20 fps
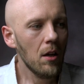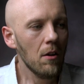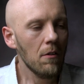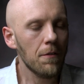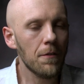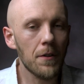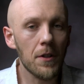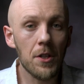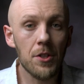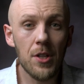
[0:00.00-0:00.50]

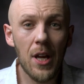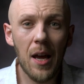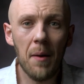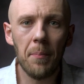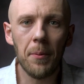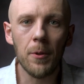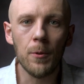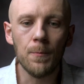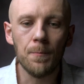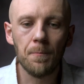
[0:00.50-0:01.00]
For
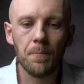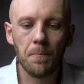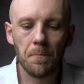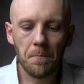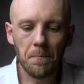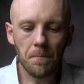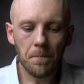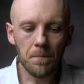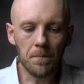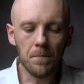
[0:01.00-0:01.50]
example,
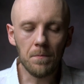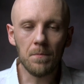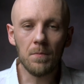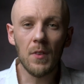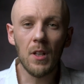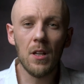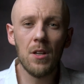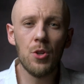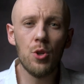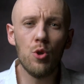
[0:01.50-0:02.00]

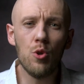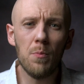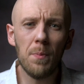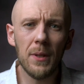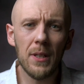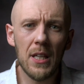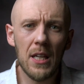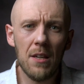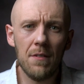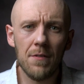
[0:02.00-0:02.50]
you
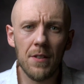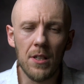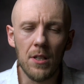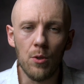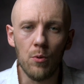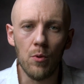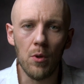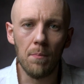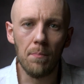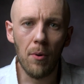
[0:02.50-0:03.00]
believe that
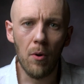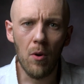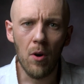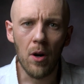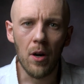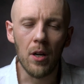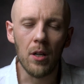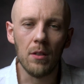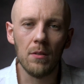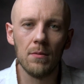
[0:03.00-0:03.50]
you were
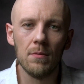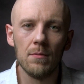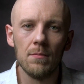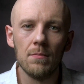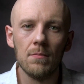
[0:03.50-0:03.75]
born.